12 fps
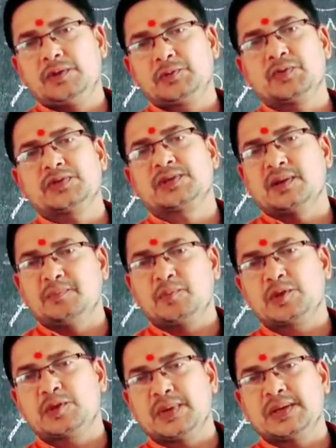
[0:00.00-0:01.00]
which was
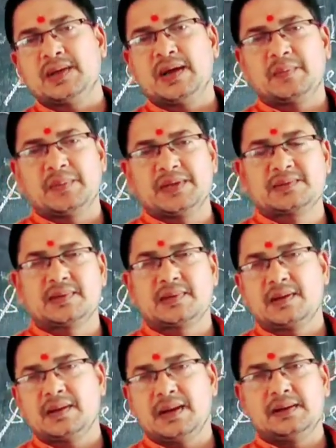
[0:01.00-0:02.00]
composed by the
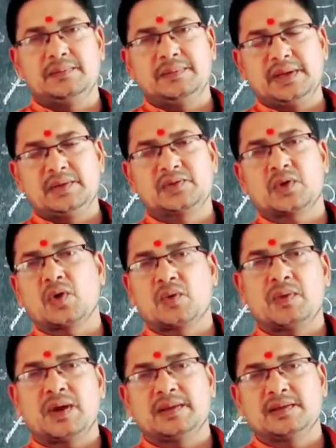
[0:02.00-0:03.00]
headmaster and being
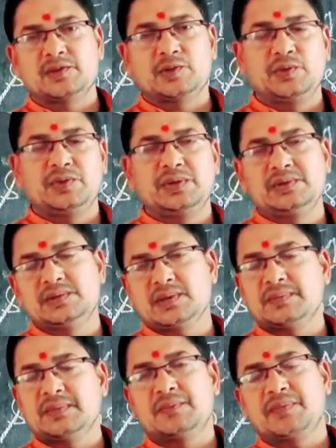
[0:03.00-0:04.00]
sung by the
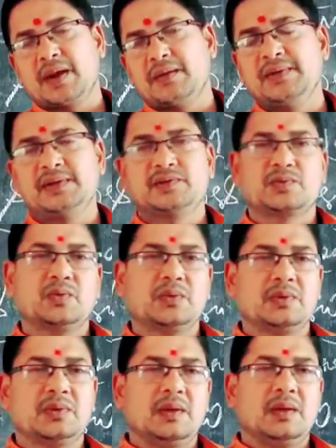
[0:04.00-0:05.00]
students of the primary
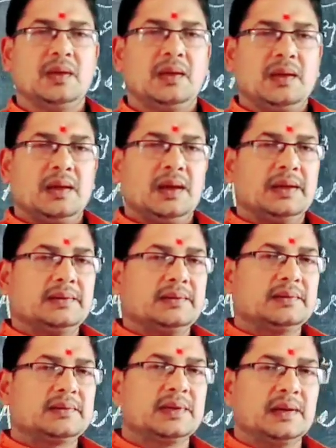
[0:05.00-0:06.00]
school.
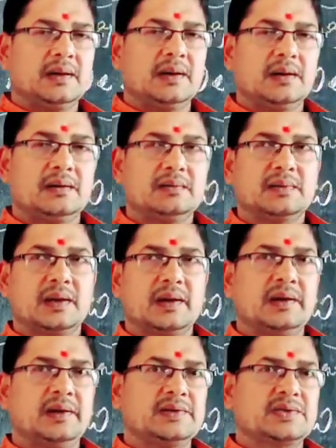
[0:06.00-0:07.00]
And the
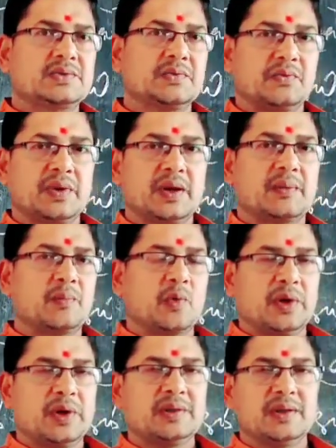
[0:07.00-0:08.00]
ladies were
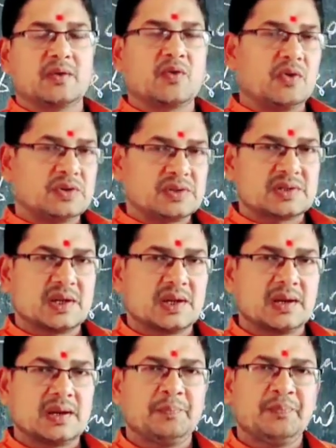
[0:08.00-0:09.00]
blowing their conch
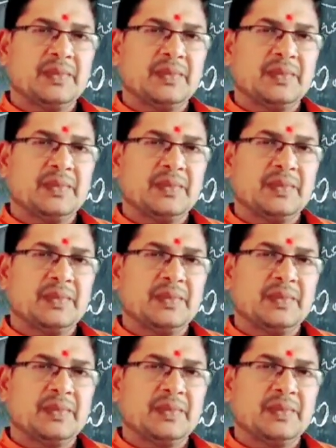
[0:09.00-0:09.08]
shell,